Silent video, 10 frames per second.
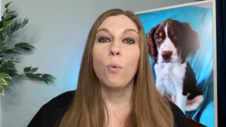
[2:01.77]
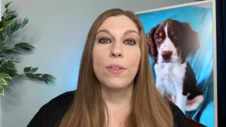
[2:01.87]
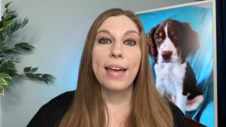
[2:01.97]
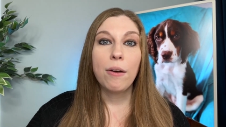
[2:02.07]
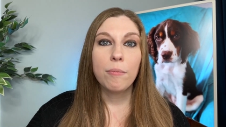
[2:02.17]

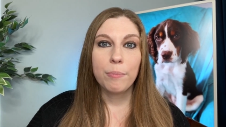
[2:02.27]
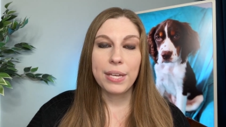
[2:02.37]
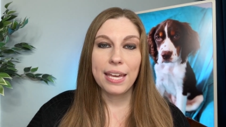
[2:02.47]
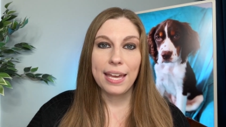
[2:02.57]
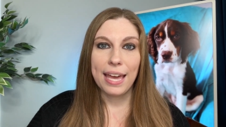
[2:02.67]
without
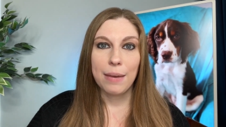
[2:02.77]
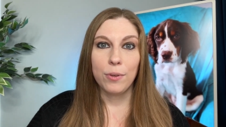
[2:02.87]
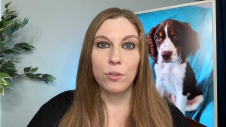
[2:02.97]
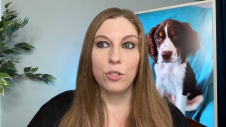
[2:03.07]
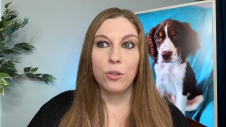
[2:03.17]
being
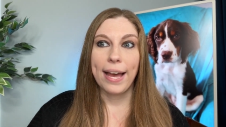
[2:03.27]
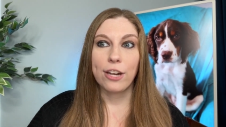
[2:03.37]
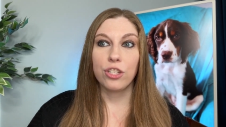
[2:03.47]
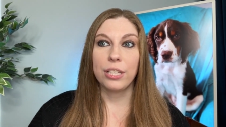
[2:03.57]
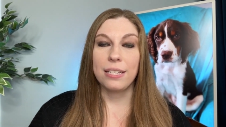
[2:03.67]
able to
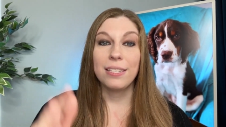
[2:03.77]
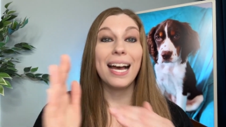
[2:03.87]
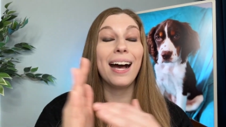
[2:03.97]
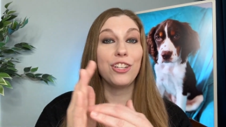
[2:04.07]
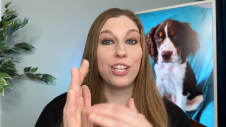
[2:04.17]
actually
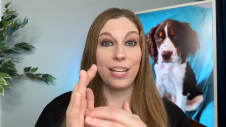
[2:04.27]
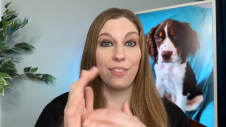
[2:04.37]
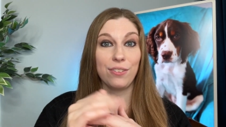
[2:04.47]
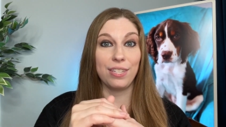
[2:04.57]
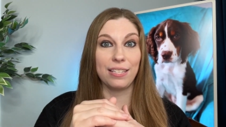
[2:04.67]
touch any
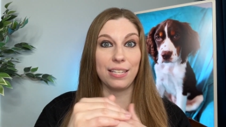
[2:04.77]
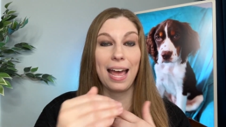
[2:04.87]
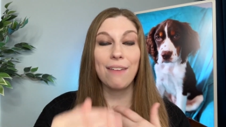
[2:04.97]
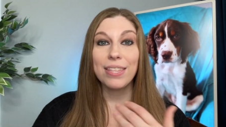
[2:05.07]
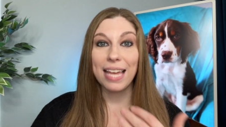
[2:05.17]
of those things. And
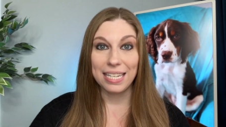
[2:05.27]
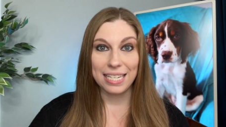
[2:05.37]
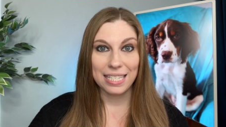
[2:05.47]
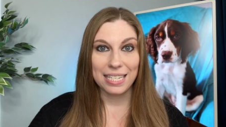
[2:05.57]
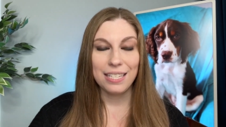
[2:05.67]
having that
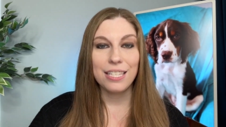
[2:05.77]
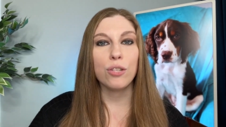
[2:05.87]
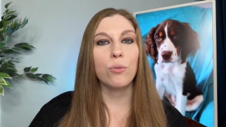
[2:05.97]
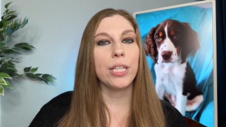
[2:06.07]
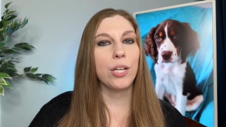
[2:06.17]
distance
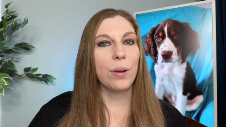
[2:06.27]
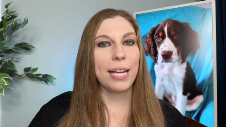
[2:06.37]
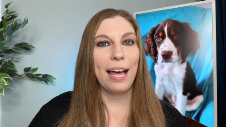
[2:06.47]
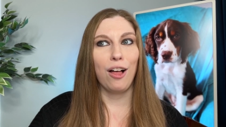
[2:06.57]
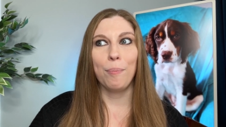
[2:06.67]
is really going
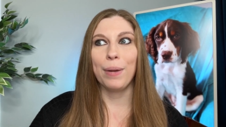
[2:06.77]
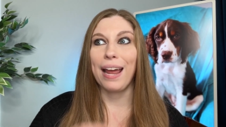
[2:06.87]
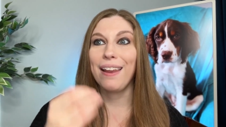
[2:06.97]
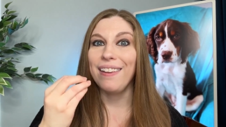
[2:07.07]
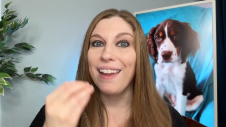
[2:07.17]
to help. But
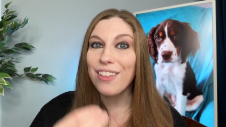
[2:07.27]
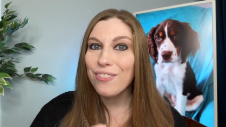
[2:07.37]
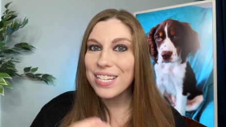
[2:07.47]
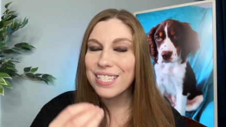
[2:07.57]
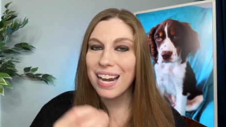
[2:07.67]
I, another
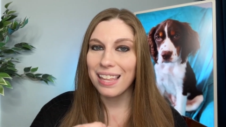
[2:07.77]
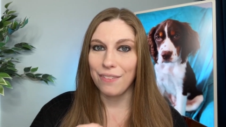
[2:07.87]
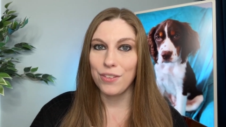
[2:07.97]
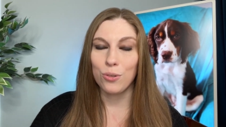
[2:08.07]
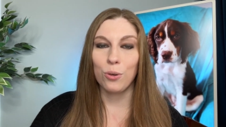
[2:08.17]
reason that I
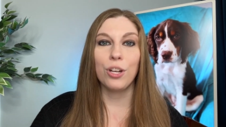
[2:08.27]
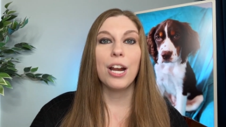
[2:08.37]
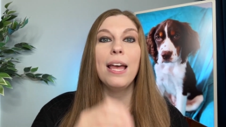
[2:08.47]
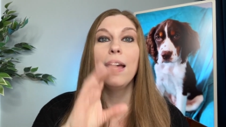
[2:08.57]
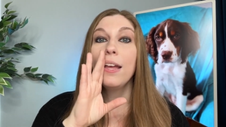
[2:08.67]
love the stroller
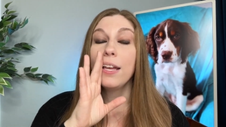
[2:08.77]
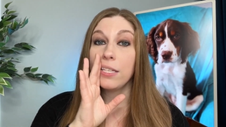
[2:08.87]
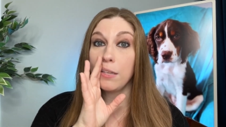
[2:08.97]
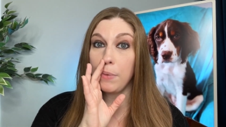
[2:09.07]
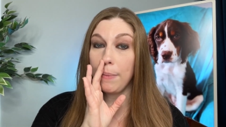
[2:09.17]

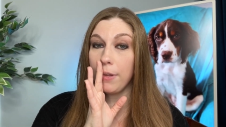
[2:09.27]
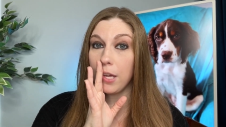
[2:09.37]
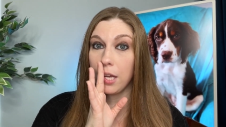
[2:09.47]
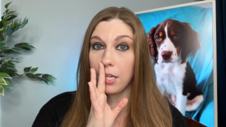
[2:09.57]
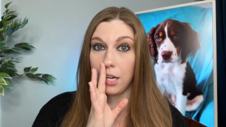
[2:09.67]
is that people
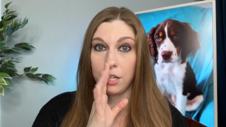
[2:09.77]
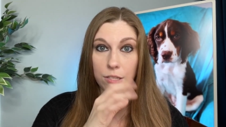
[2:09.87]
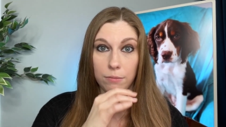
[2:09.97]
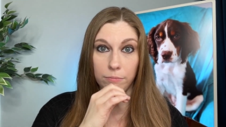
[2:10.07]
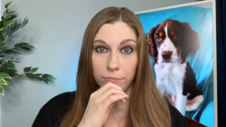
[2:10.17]
can't touch
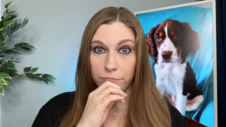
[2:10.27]
them.